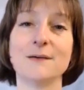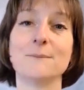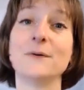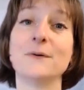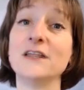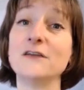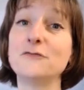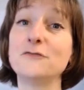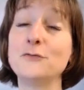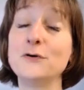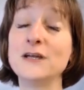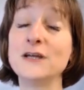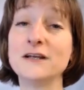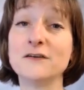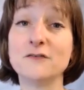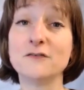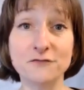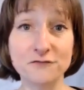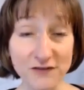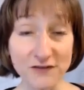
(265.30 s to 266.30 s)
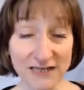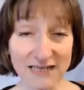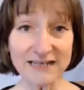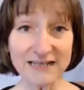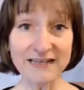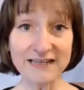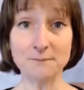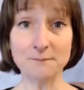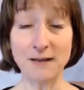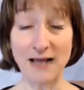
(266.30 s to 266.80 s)
But if we're
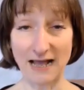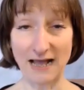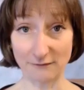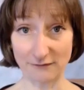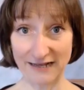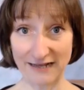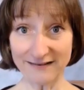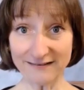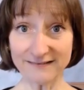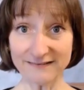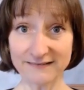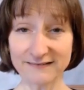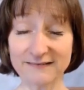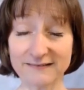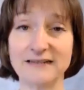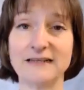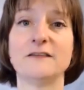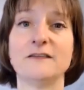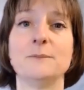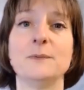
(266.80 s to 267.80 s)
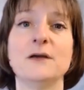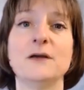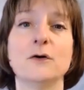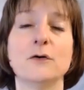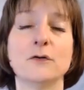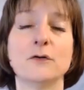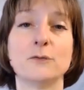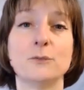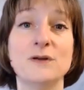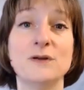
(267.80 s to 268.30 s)
feeling powerless, it's
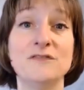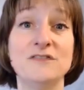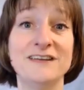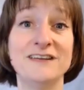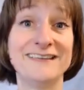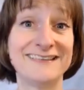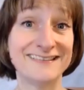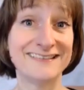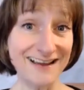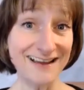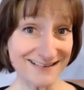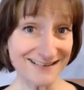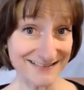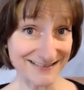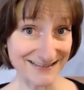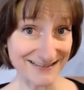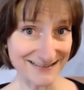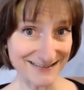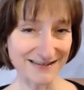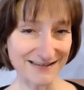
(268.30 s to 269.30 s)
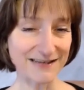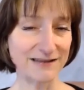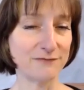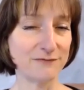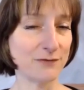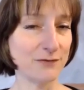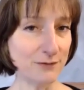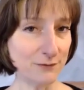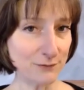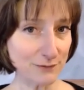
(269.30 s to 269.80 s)
because we've decided,
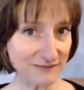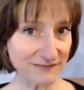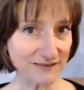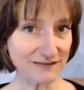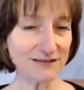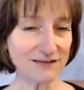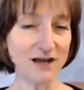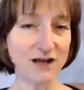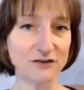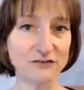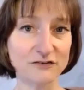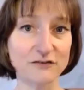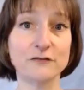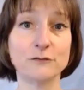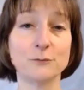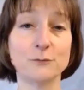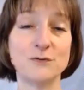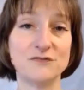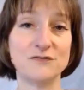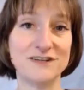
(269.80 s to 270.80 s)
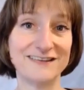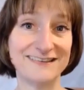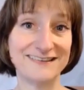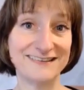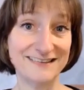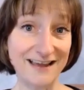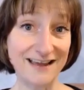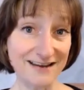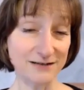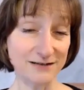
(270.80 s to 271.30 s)
even though it's unconscious, we've
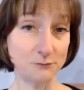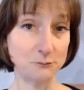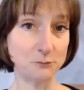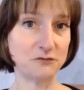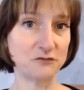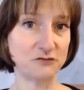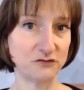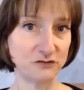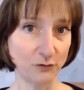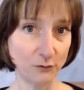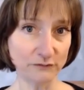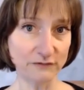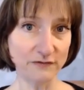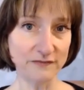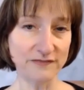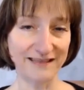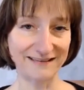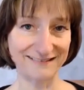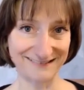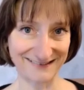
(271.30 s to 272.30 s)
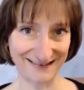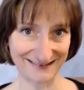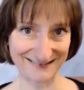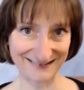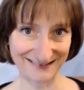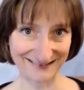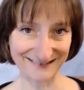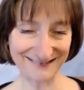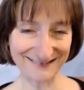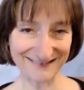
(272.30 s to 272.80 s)
decided, we've chosen that
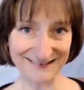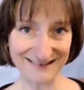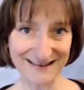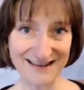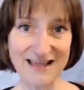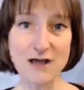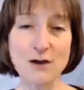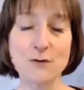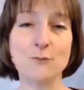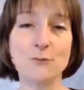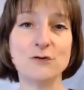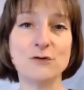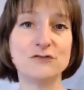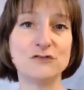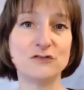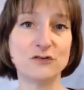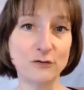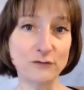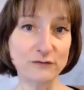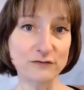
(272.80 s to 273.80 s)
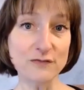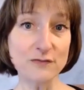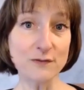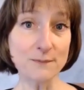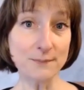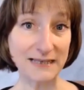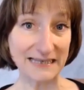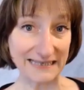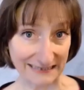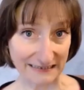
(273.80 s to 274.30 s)
sentence, we've chosen
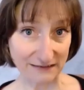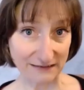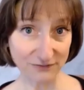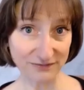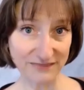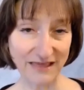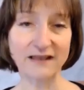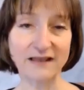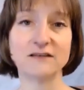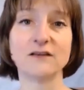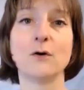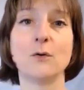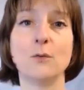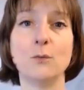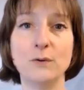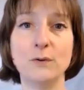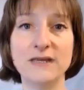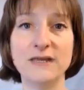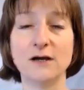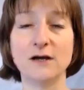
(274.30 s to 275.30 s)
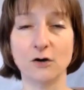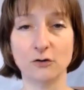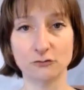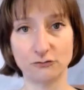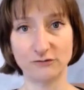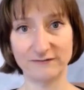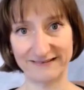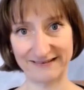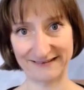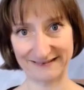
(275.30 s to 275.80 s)
the belief that we
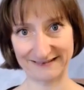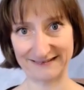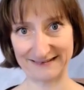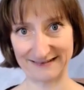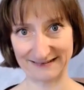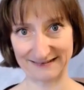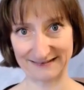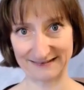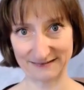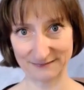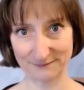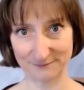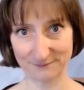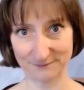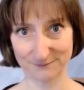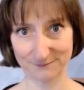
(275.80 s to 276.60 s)
can't resist it.